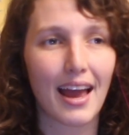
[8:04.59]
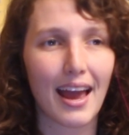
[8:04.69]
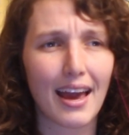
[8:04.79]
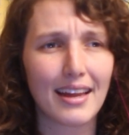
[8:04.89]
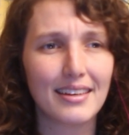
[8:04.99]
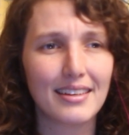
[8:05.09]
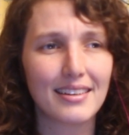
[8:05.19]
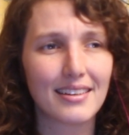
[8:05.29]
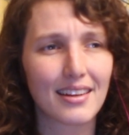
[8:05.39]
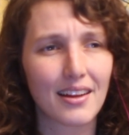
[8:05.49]

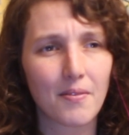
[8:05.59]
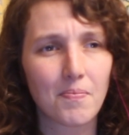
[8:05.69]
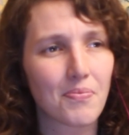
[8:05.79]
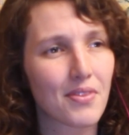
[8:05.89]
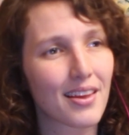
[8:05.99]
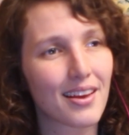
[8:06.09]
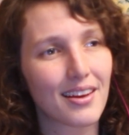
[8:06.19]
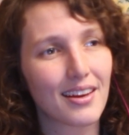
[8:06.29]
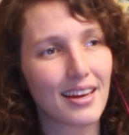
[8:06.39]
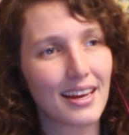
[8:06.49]
And
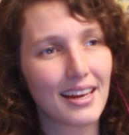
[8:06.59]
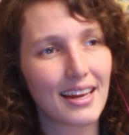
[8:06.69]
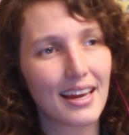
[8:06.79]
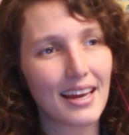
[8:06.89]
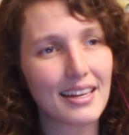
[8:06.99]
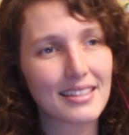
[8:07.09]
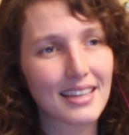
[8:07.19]
it